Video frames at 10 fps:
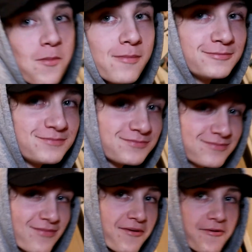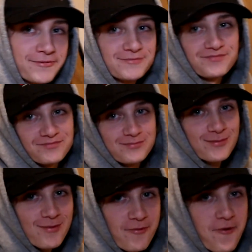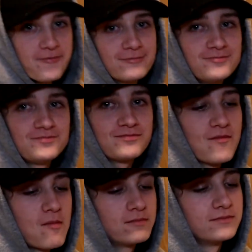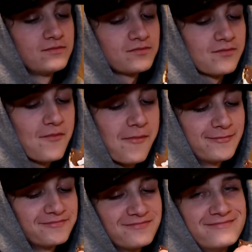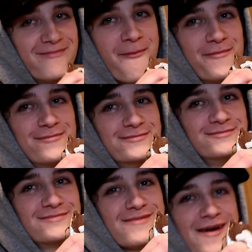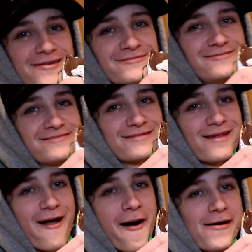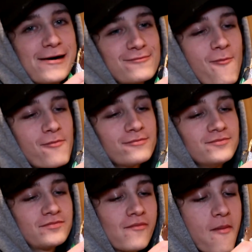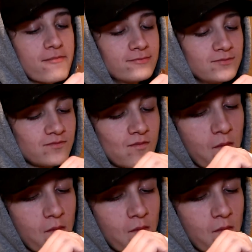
of the vlog here. We're just coming around the bend and I see you're eating some delicious food. But do you have anything to add to the vlog tonight before we end it